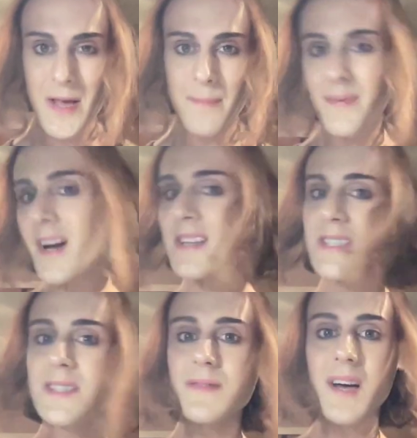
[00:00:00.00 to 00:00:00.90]
But
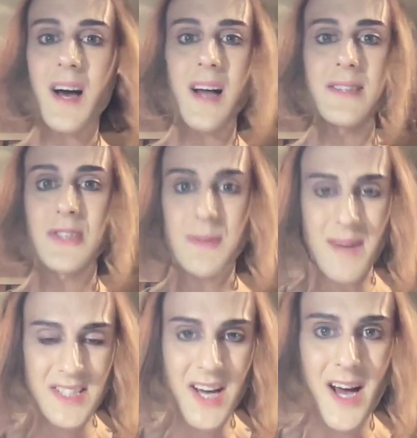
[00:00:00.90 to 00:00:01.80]
I took
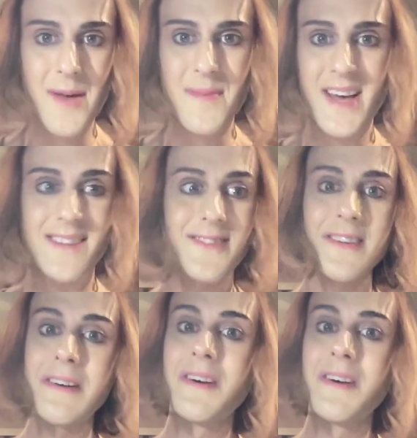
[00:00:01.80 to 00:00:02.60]
my time, and